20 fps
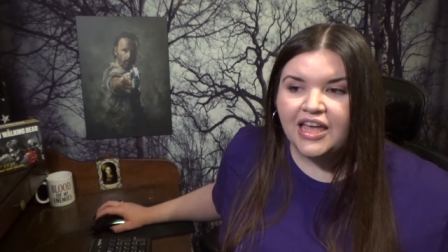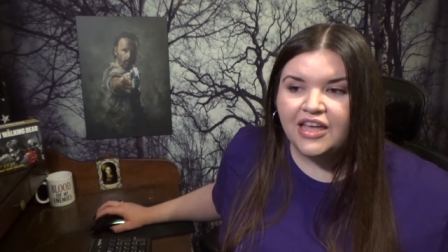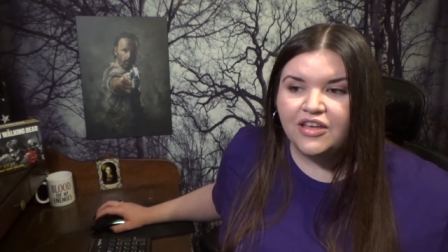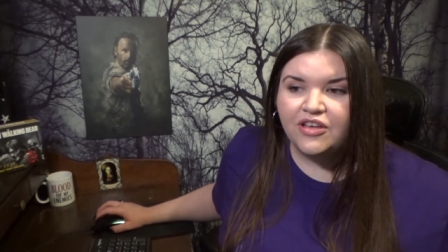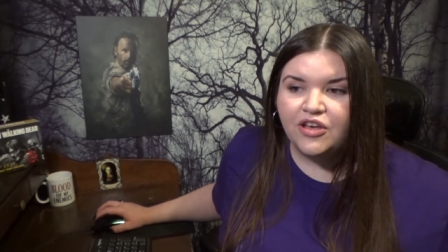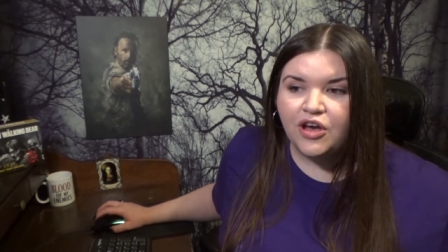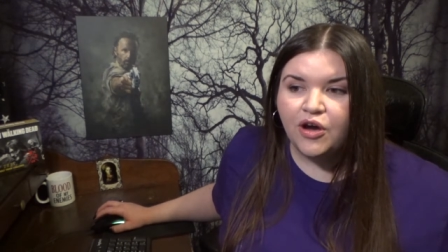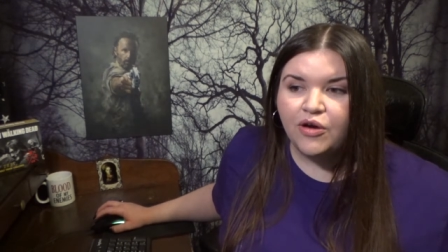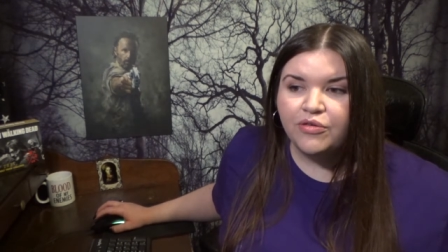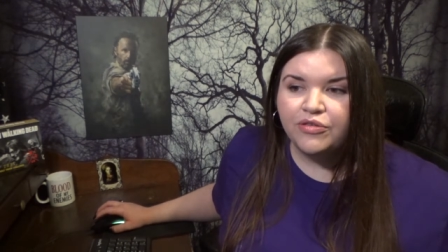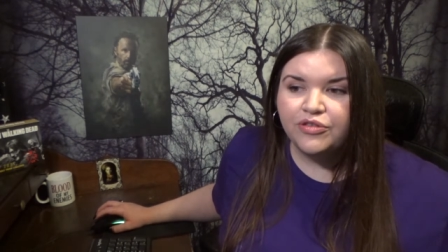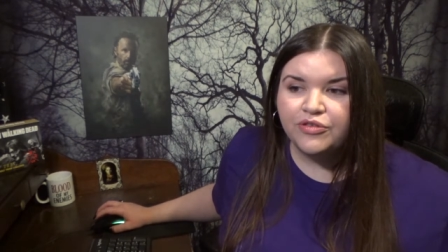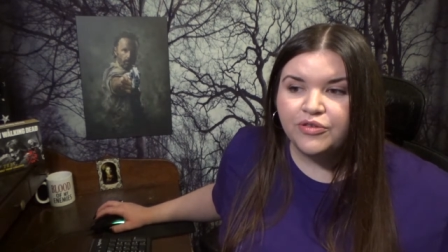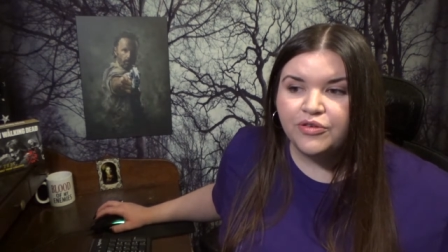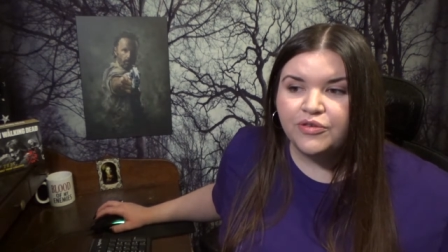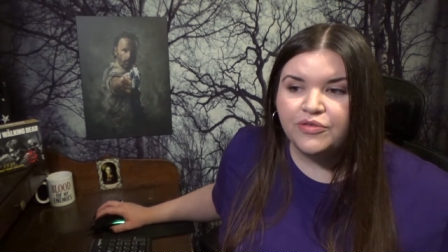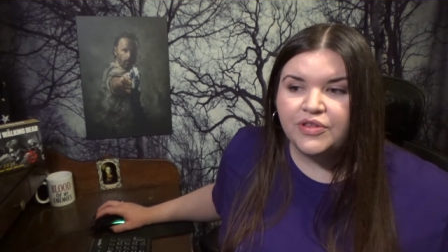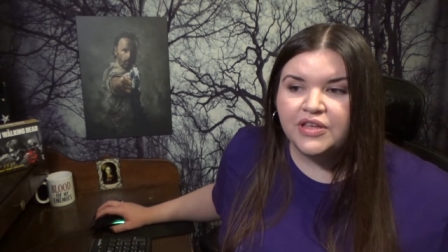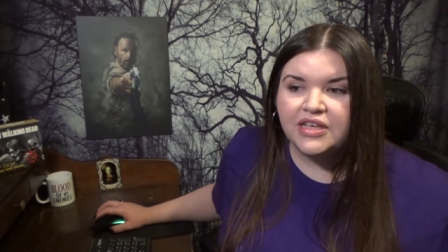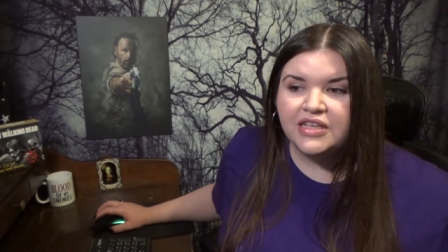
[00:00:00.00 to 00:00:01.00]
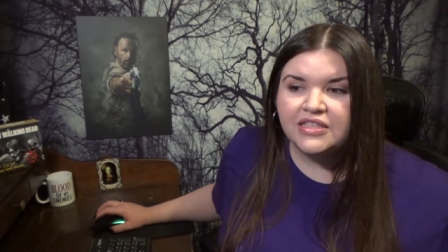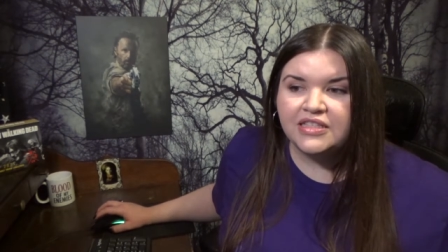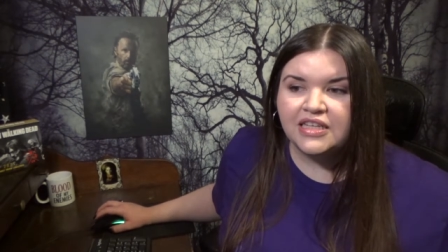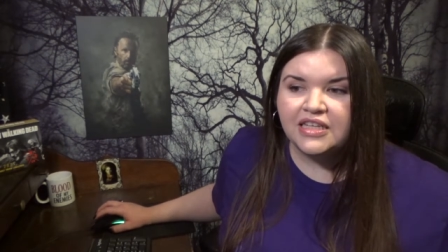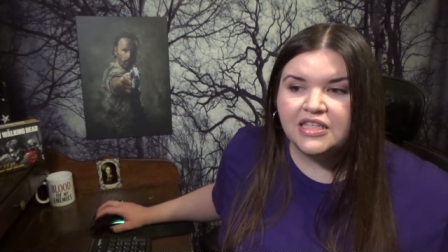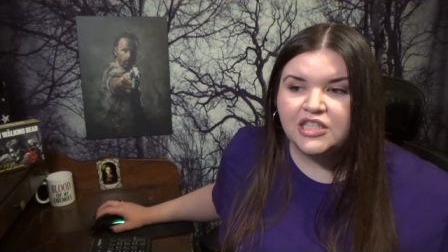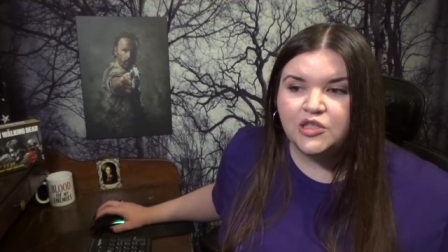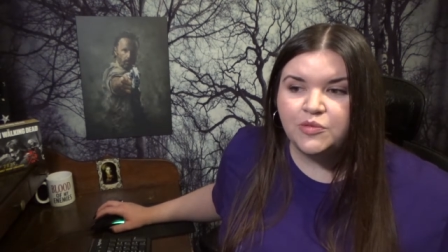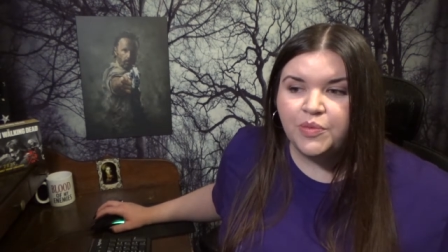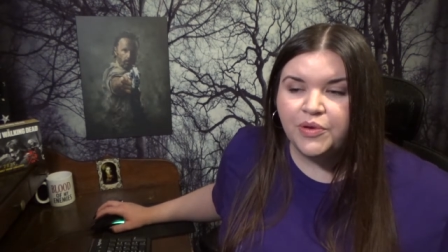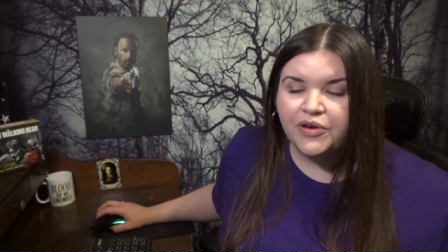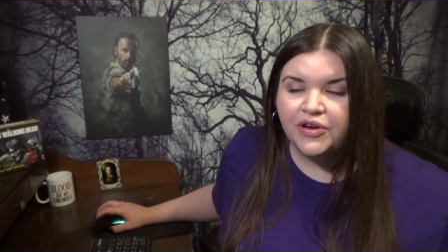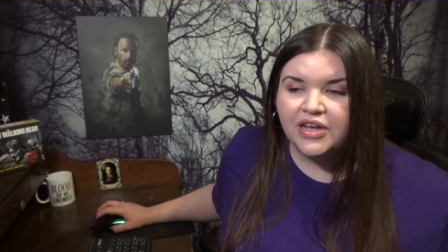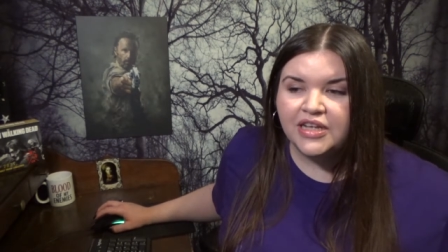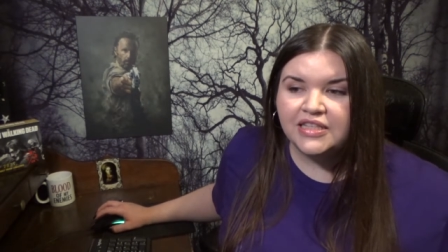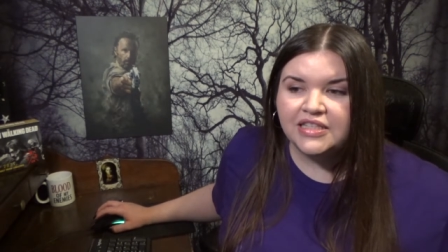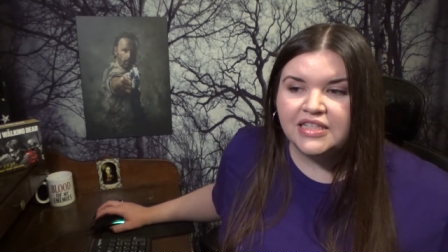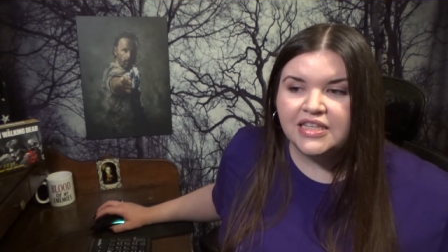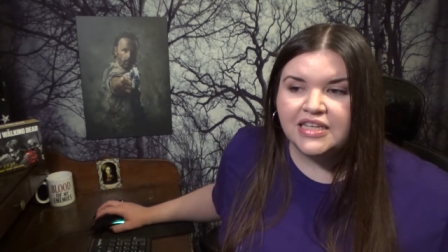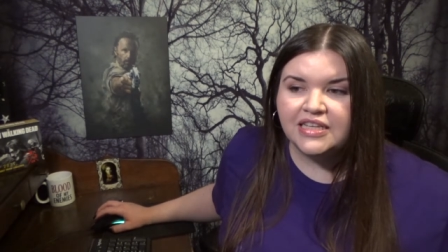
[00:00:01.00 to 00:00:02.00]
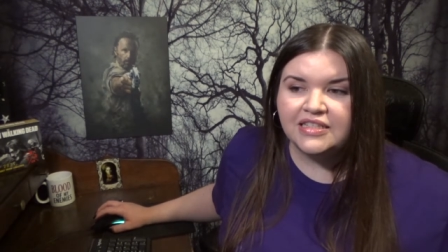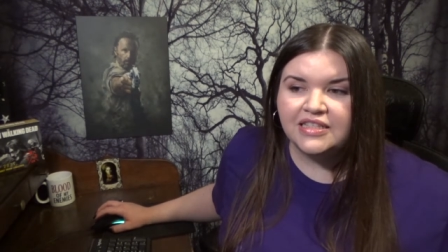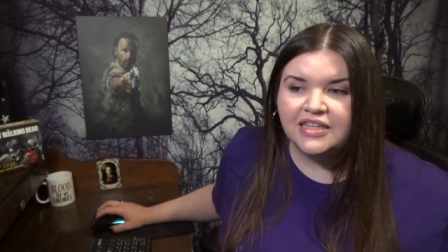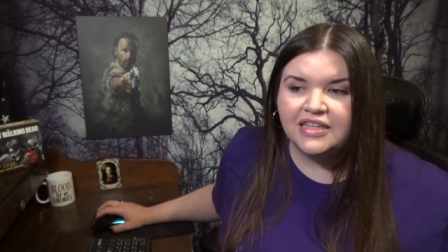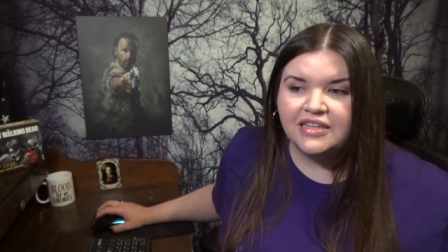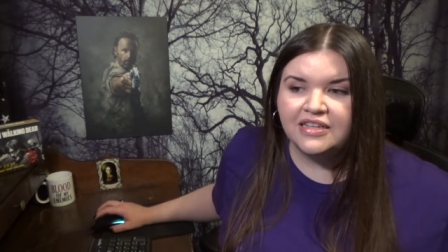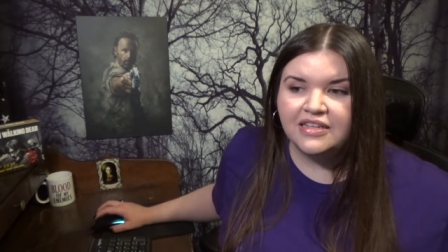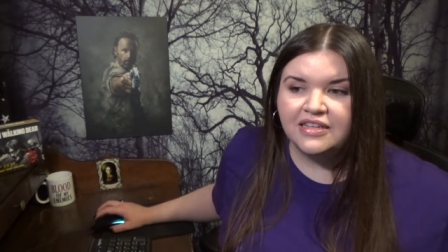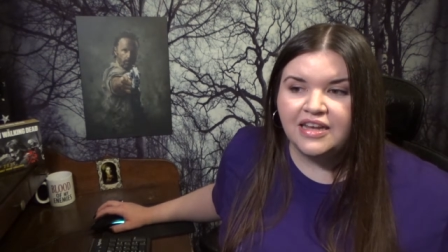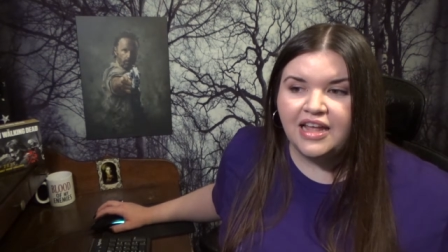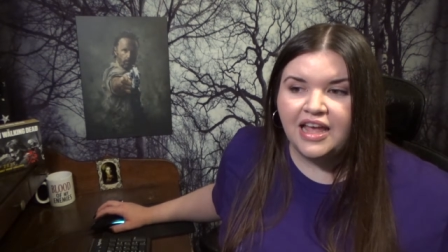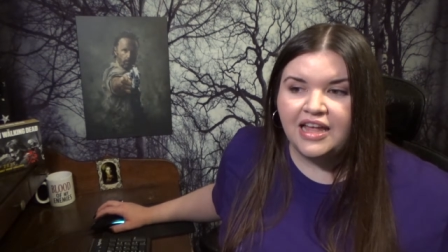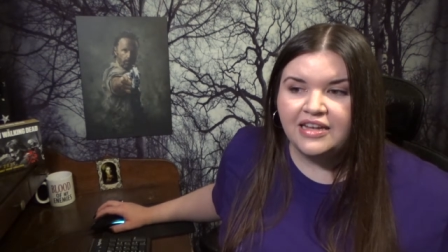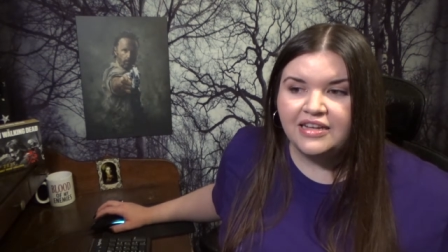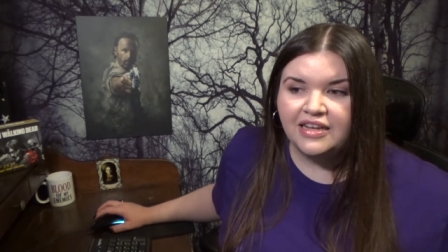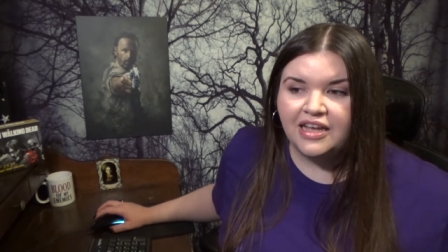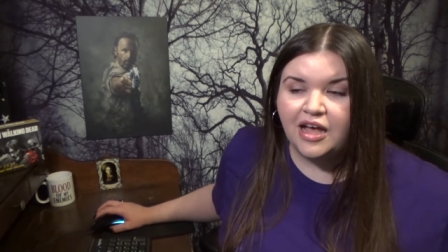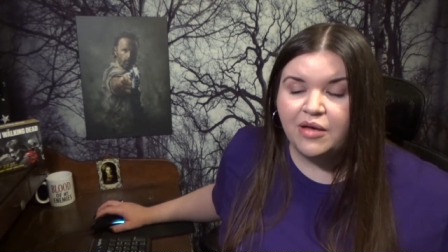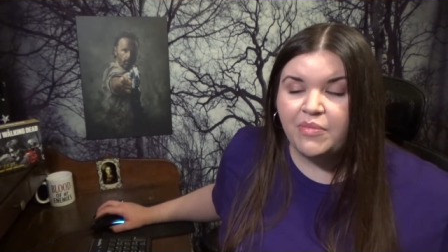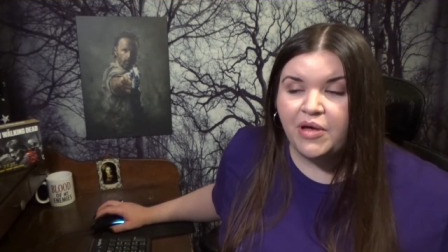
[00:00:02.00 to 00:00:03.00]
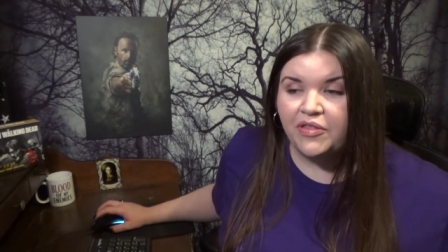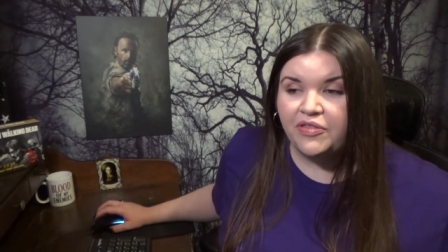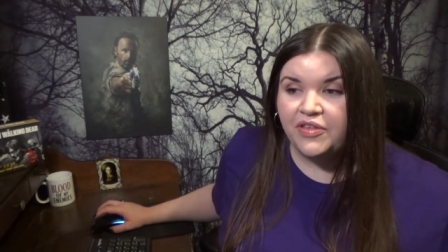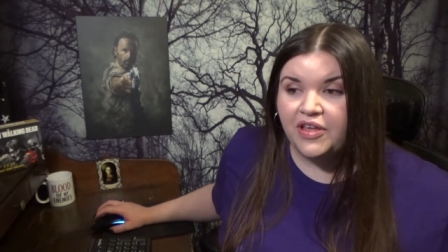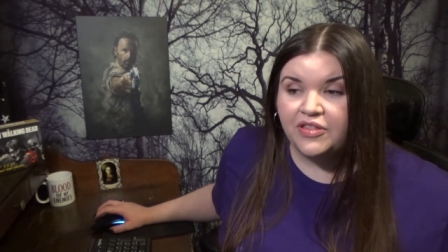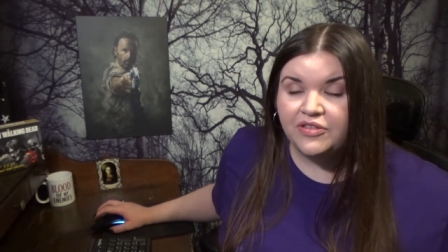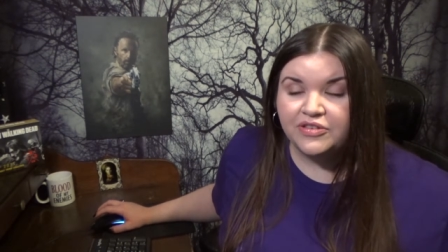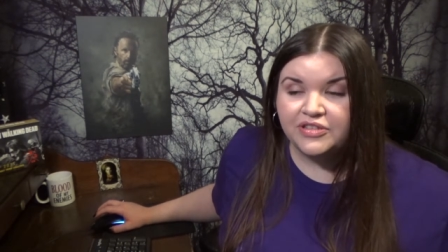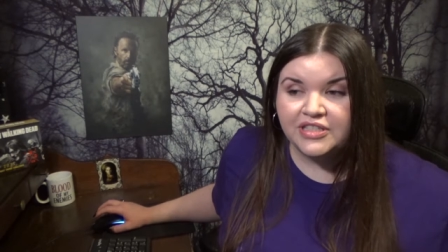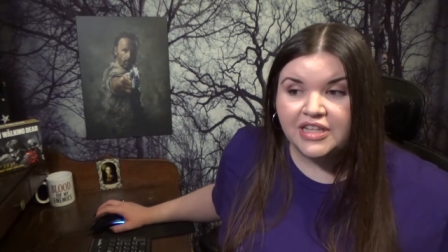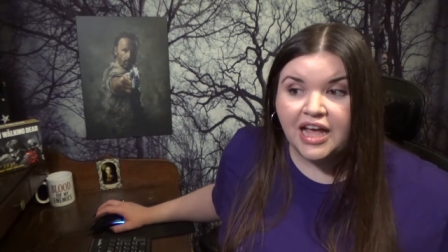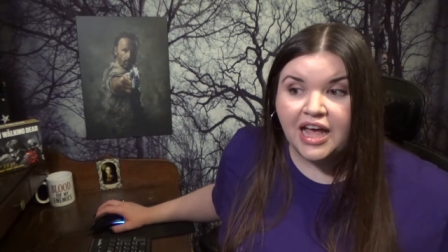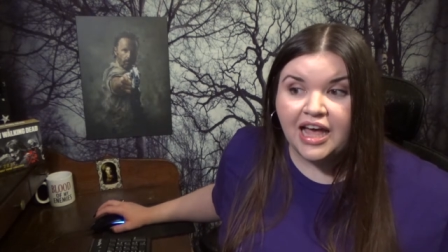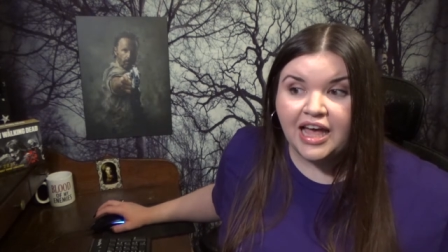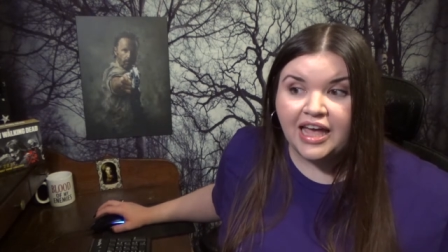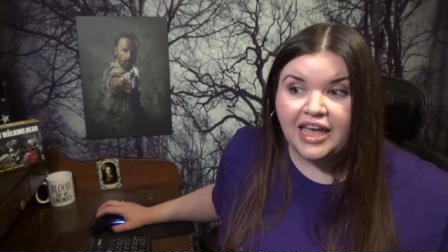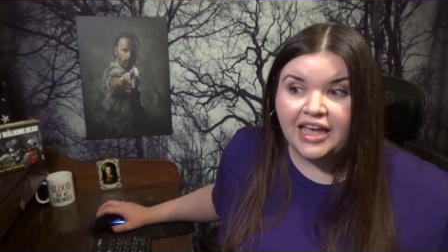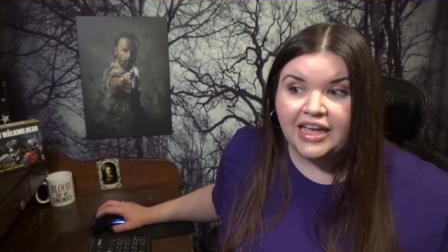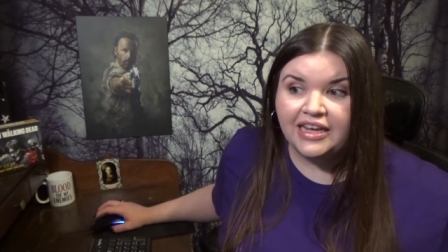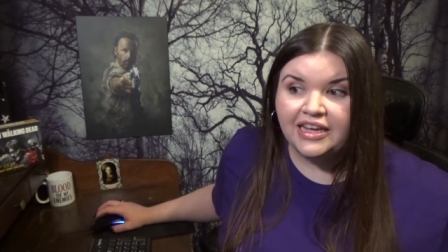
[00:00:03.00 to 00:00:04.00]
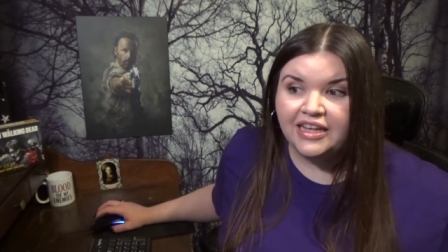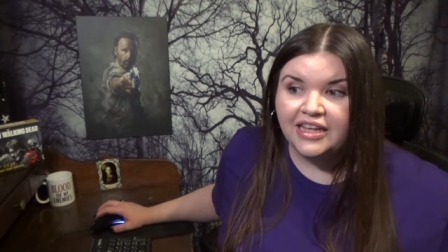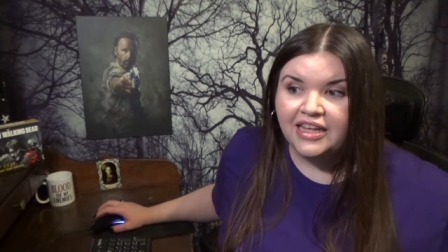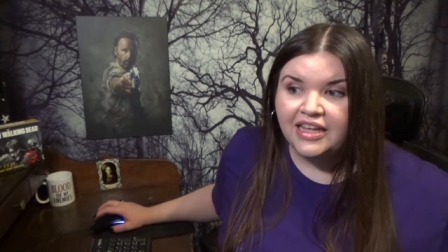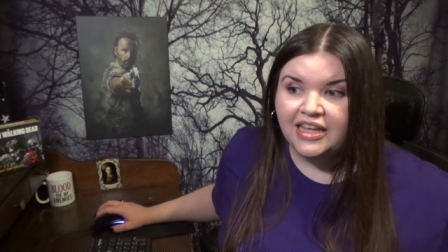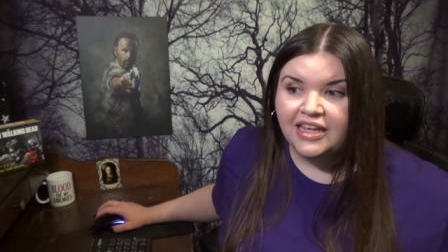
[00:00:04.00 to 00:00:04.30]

go through these experiences and and come out the other side